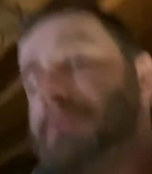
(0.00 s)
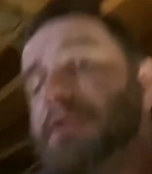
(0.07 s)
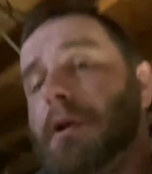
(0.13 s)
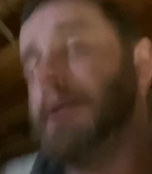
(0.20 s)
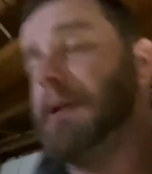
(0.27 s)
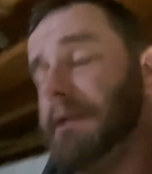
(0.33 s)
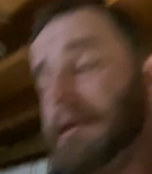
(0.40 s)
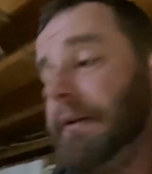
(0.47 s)

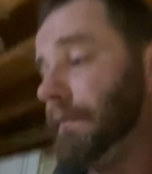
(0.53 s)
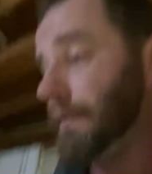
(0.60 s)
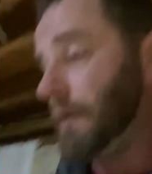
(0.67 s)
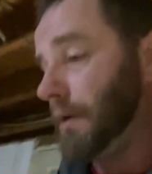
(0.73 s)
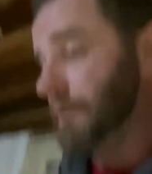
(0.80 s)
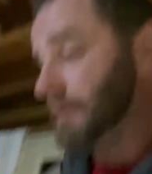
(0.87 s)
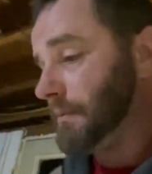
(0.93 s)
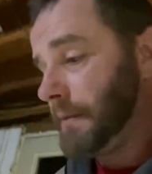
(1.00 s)
aren't
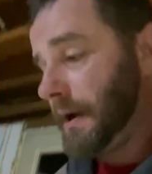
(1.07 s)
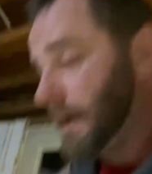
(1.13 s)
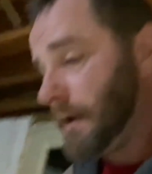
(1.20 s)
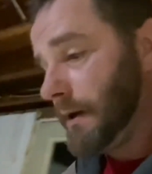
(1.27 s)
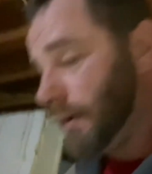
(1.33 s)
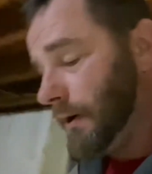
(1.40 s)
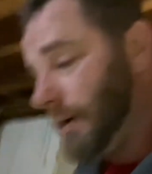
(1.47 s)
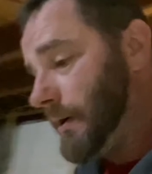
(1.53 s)
difficult to make
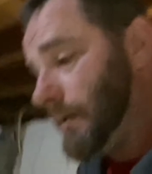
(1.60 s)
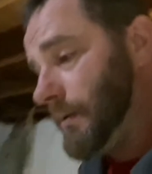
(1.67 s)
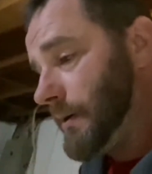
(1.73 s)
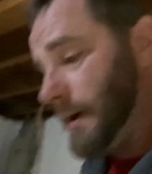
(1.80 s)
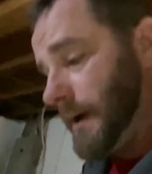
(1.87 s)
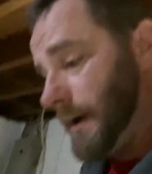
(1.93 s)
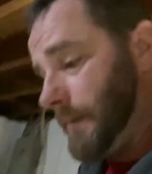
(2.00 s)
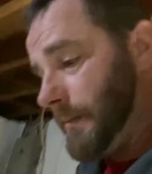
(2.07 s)
at all.
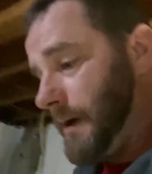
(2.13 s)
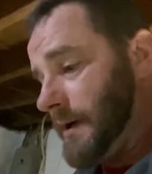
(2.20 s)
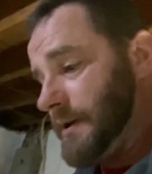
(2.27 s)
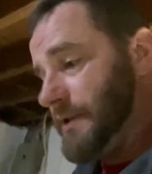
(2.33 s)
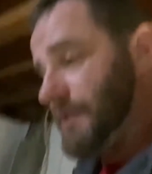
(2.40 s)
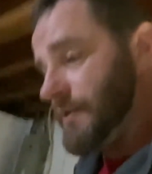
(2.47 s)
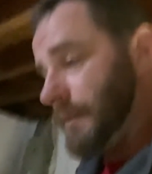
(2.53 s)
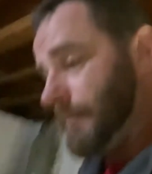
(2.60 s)
I
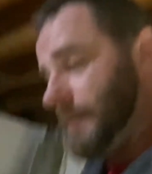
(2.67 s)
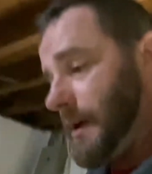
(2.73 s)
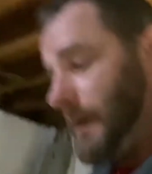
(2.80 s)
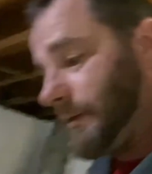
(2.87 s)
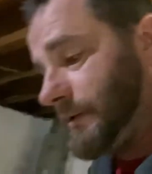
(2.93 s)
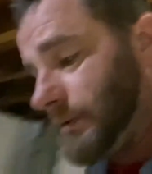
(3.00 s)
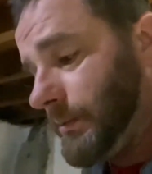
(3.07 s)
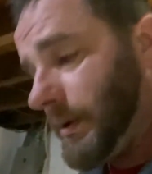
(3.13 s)
just stripped
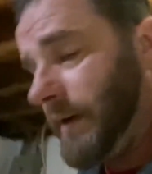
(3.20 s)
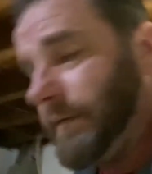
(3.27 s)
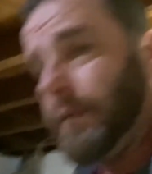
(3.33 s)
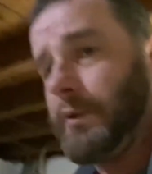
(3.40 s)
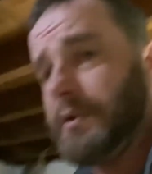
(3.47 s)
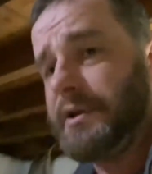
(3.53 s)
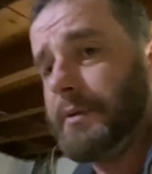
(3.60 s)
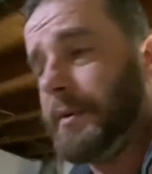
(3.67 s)
down
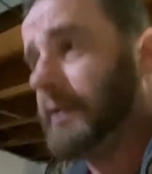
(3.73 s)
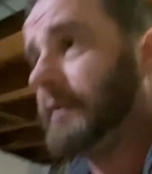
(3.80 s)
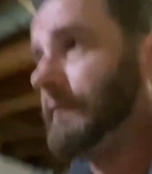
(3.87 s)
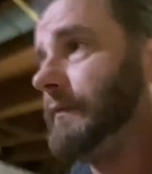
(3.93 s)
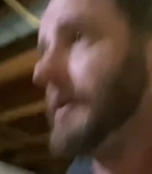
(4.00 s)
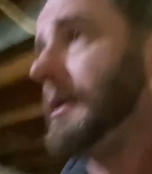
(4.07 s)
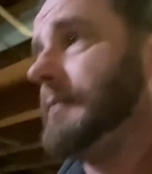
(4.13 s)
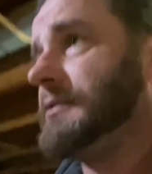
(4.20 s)
2x4s to make the
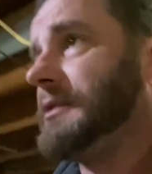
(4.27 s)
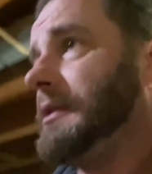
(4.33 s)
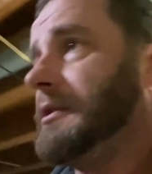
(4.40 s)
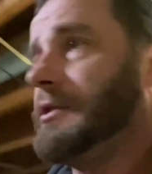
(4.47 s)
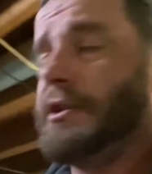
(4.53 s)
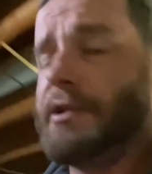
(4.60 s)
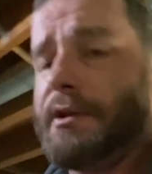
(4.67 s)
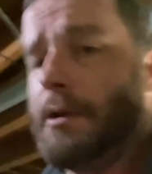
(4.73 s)
frames and then
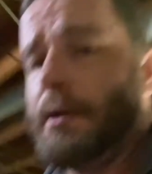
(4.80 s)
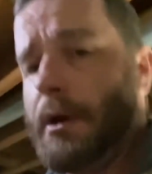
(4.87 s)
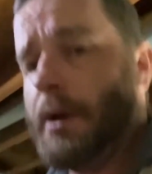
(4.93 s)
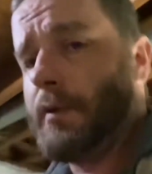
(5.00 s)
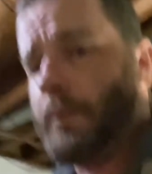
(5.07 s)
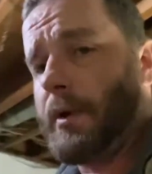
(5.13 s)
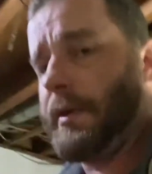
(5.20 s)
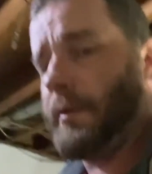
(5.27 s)
just
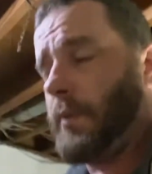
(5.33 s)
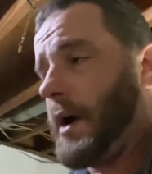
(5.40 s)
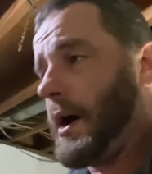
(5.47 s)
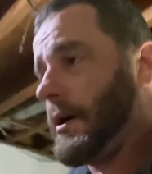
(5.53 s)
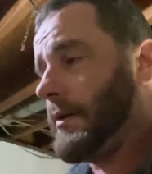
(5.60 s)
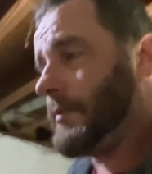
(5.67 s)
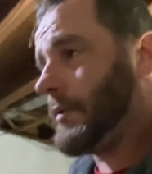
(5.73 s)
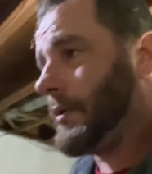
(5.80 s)
run the
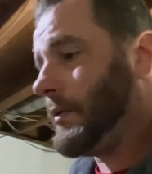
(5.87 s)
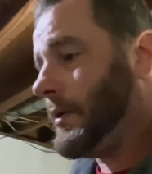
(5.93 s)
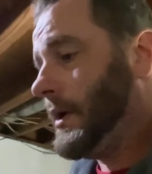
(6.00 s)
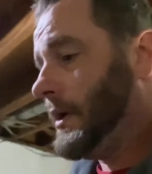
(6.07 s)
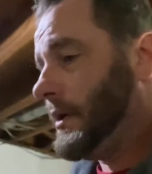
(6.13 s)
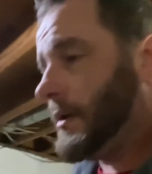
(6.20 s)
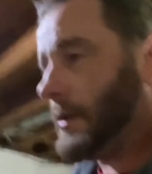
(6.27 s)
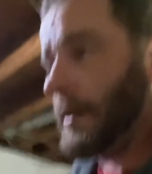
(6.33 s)
wire through.
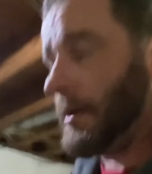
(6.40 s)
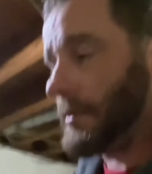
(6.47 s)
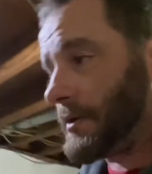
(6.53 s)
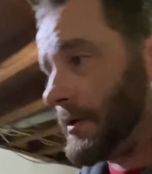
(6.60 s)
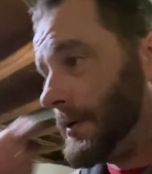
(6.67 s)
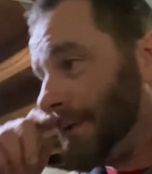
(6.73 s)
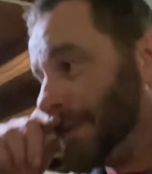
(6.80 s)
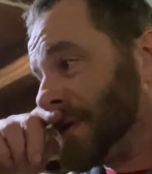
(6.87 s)
You can also
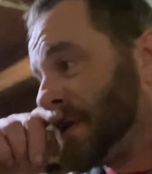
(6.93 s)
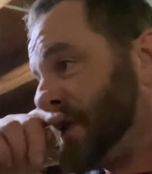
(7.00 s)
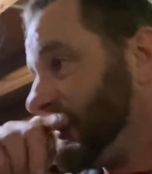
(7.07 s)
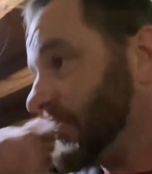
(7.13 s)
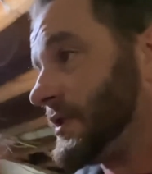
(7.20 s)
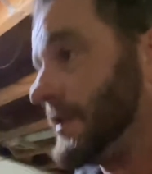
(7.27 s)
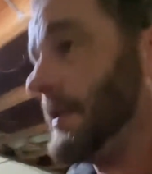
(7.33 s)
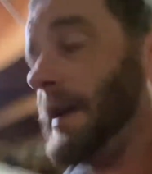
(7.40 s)
use
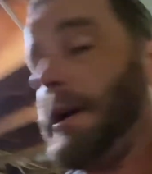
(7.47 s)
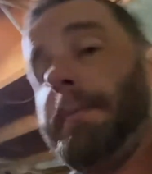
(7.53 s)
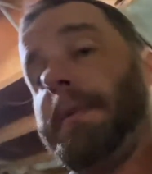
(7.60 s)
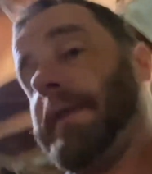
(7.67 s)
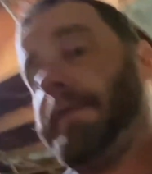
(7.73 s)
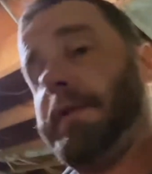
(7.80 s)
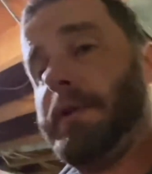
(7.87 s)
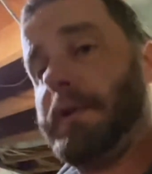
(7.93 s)
fishing line, but
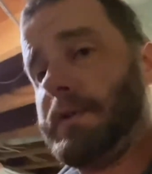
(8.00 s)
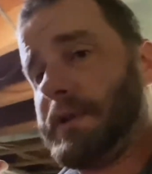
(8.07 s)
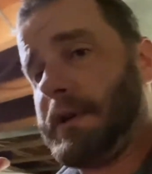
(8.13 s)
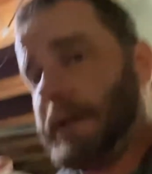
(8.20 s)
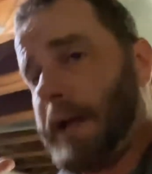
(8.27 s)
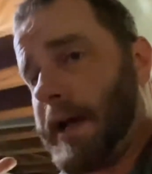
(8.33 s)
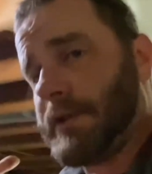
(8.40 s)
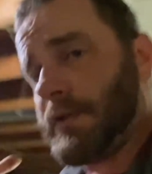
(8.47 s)
if you're using
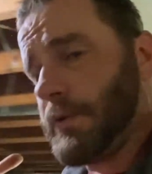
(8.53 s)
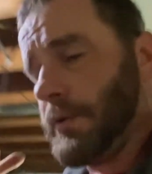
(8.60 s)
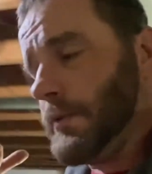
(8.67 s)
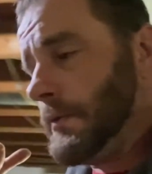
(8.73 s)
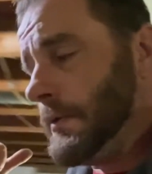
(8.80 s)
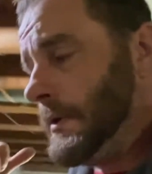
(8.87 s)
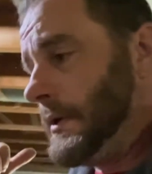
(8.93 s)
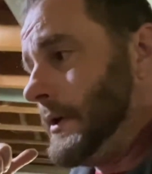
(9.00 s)

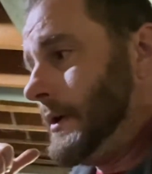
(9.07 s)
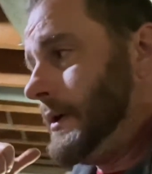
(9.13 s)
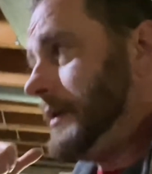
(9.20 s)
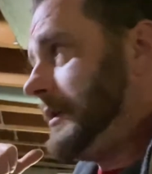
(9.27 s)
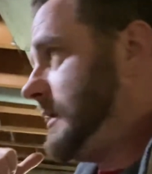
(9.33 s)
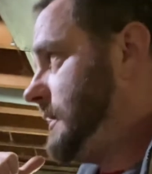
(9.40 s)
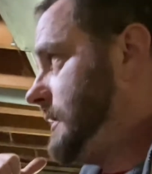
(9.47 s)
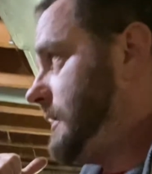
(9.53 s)
natural
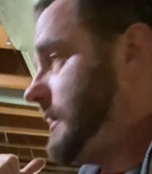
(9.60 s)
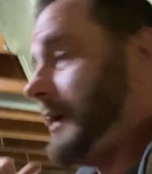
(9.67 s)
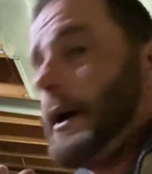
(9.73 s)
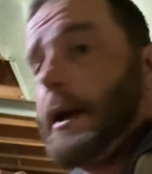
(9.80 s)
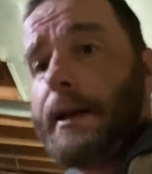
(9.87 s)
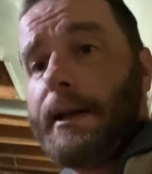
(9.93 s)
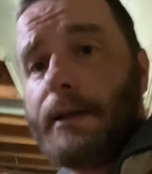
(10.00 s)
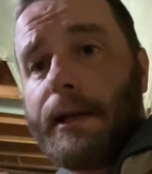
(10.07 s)

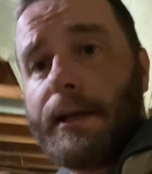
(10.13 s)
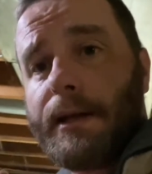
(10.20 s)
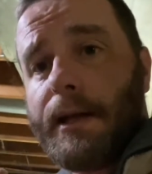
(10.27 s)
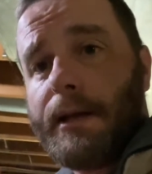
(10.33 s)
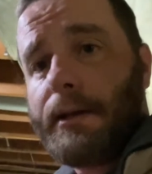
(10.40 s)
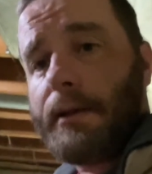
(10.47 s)
honey like that,